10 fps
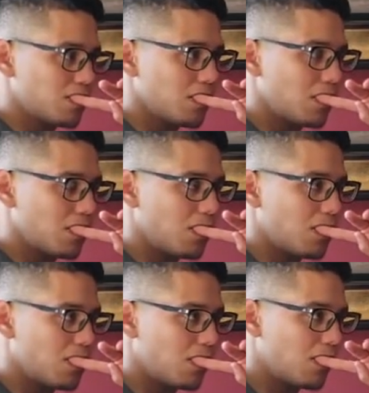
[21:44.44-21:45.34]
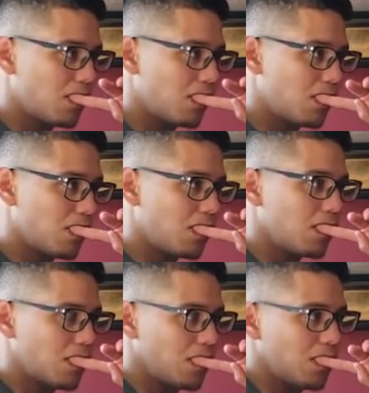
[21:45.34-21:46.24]

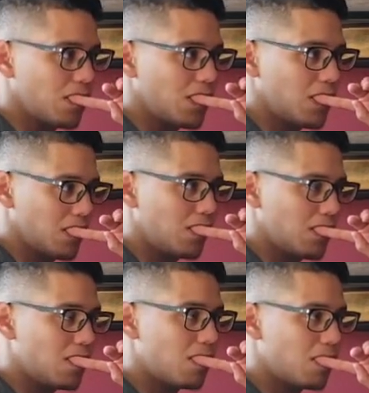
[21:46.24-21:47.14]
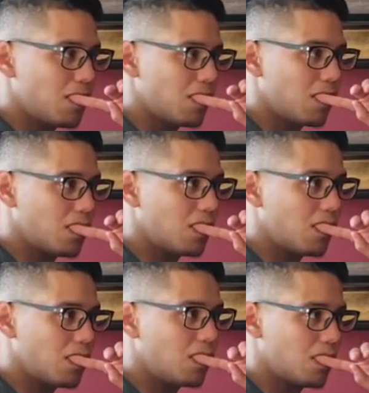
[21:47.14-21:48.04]

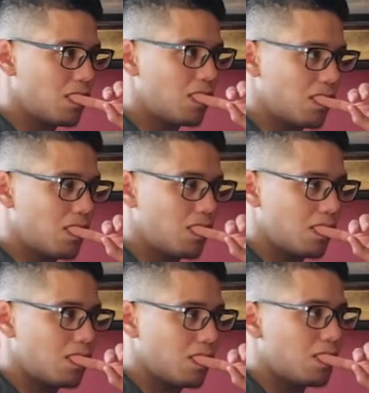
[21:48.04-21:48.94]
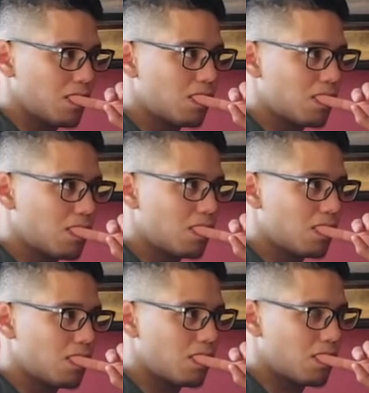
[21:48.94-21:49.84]

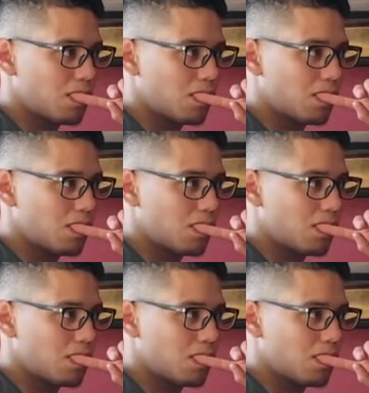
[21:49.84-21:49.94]
[no speech]